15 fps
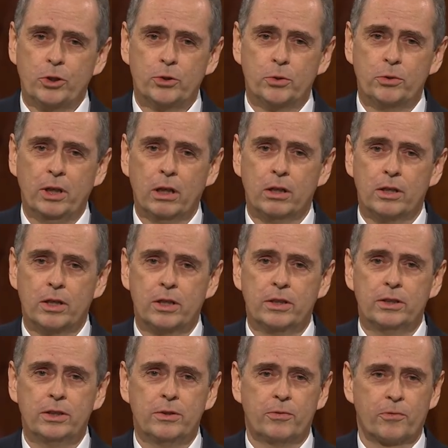do we
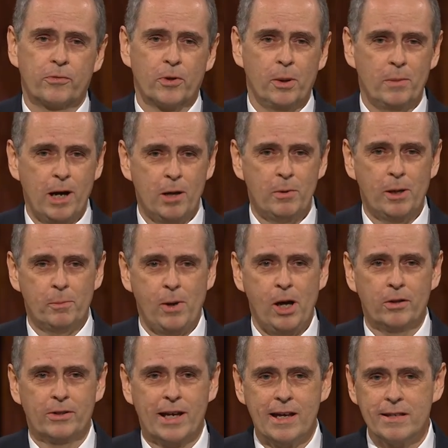learn from Alma
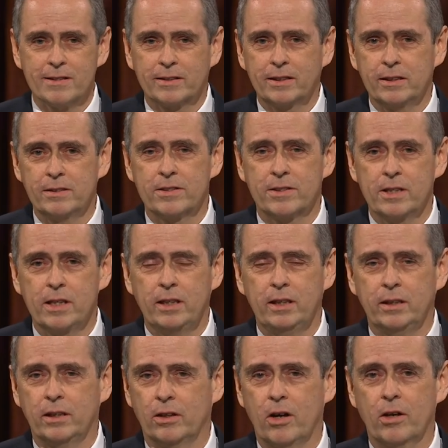about asking,
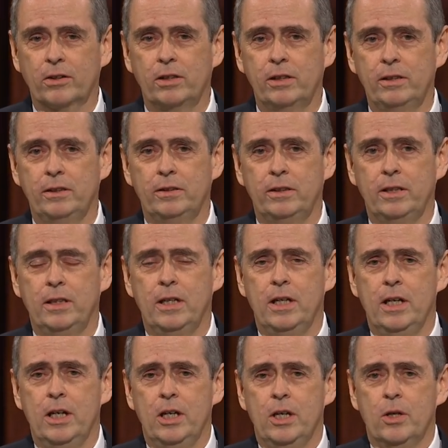seeking, and knocking?
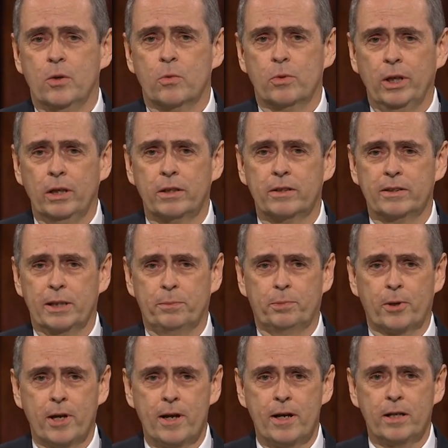We learn that
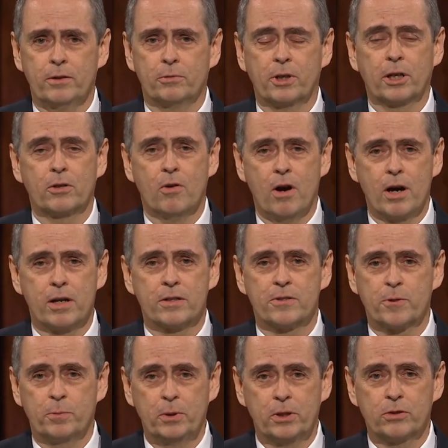prayer requires
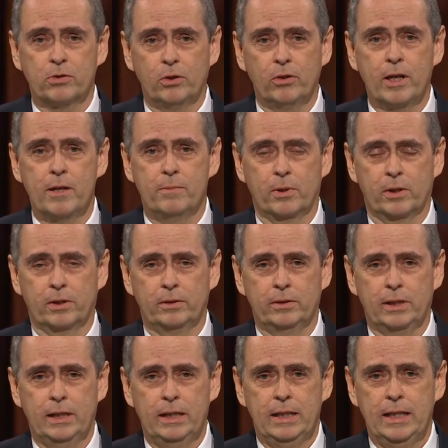spiritual labor,
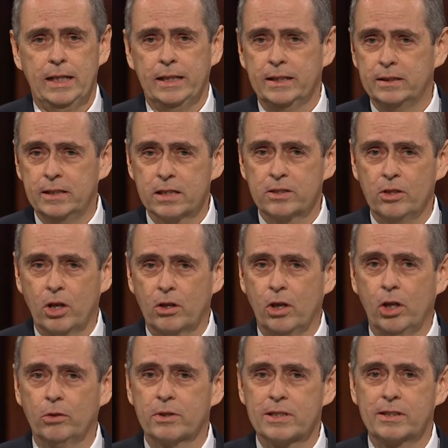and it does not
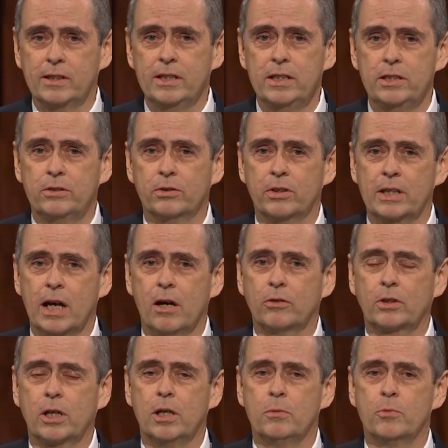always lead to the
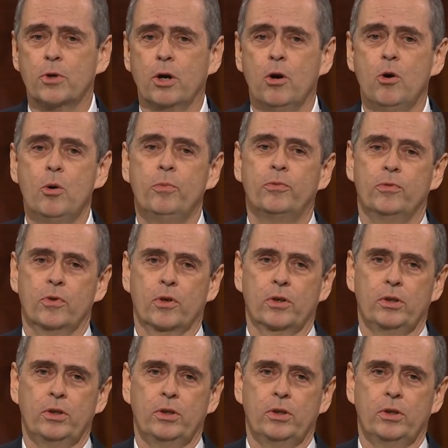outcome we hope for.